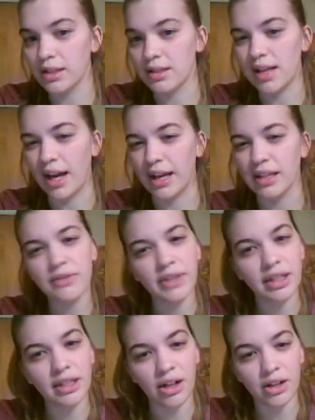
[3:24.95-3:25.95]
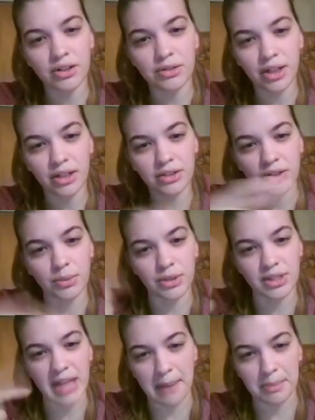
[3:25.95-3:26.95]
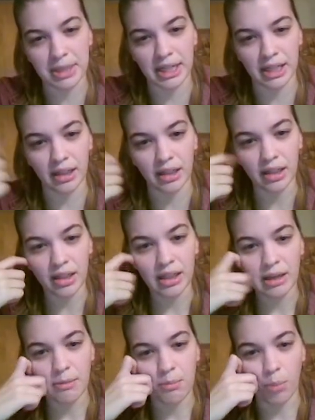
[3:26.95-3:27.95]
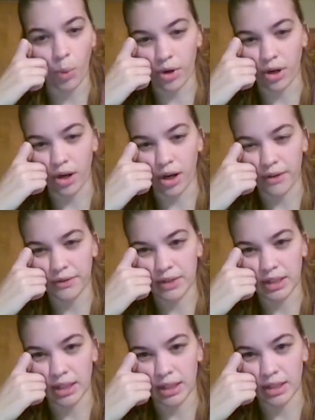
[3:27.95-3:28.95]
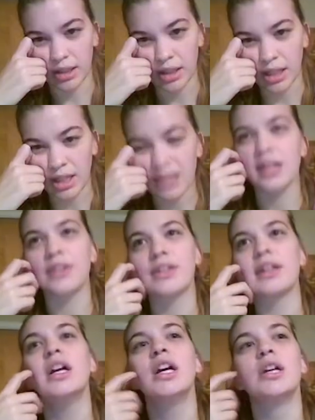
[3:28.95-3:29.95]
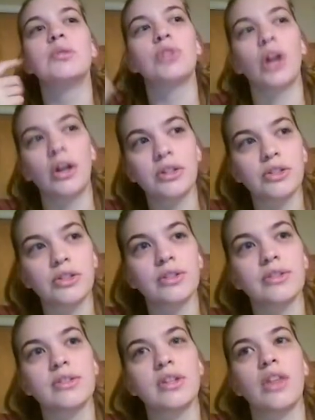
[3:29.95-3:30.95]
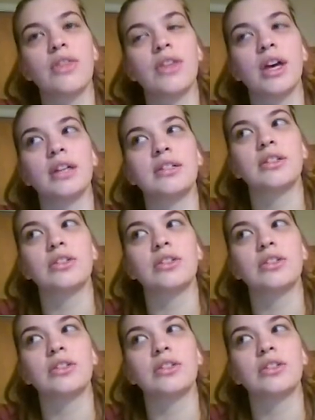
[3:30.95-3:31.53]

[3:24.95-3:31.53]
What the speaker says: It's kind of like an auto taunter where it's happening more often than, because I think taunters that